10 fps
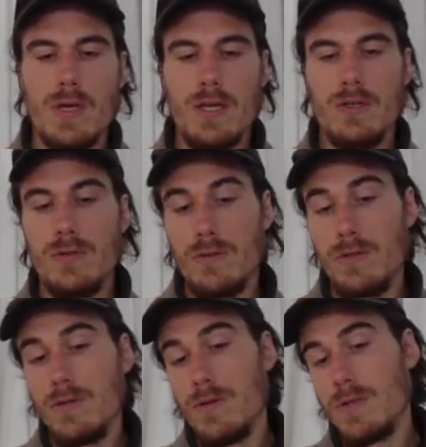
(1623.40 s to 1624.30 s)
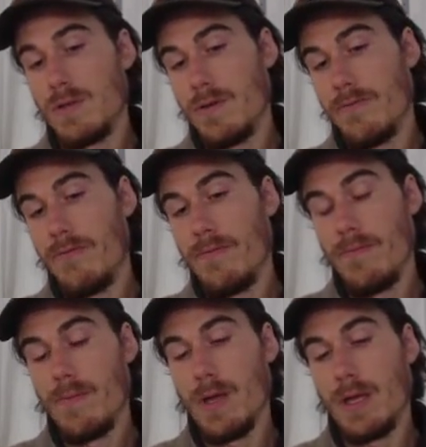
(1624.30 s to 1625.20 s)
occasional use of
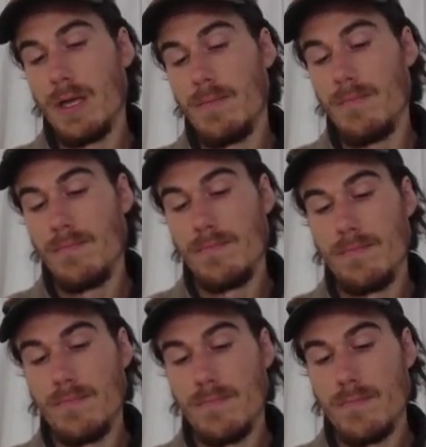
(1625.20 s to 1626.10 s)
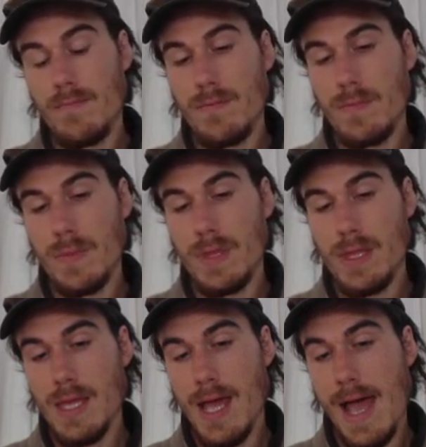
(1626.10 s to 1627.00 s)

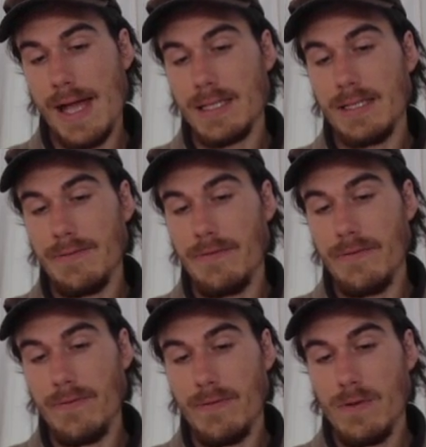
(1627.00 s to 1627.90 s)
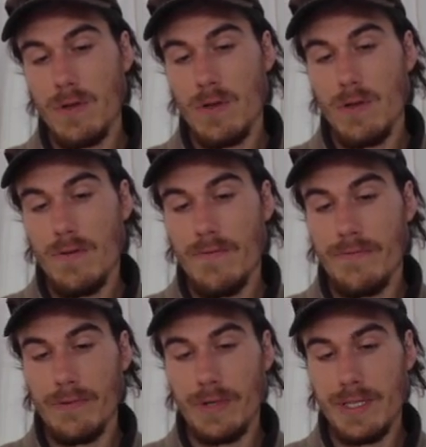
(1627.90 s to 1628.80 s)
the active
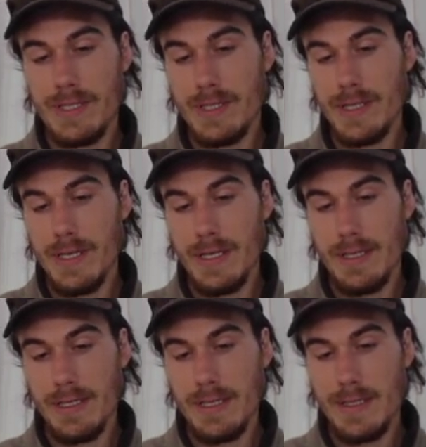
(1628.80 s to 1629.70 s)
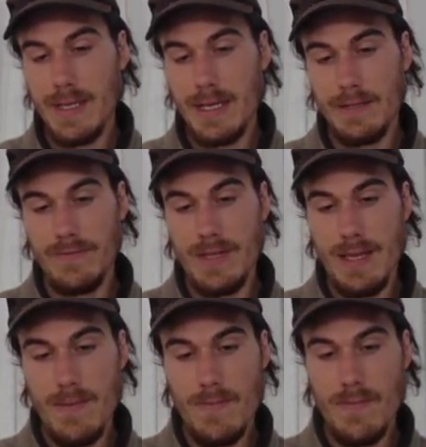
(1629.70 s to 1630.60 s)
voice instead of
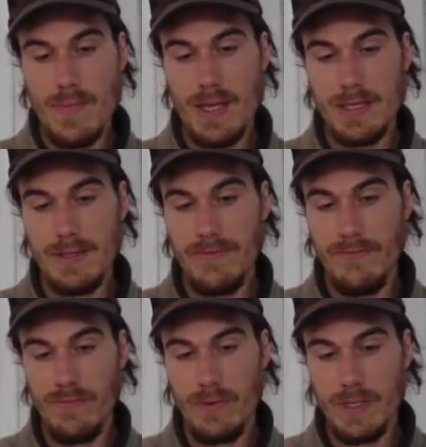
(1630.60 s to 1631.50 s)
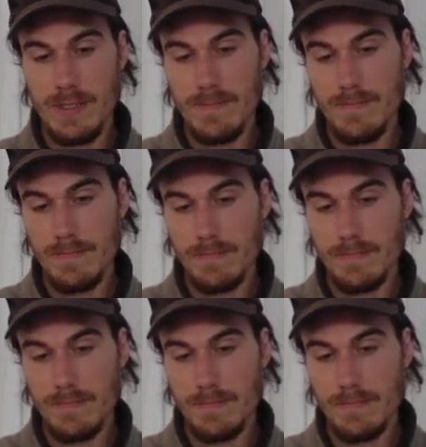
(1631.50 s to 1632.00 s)
the passive voice.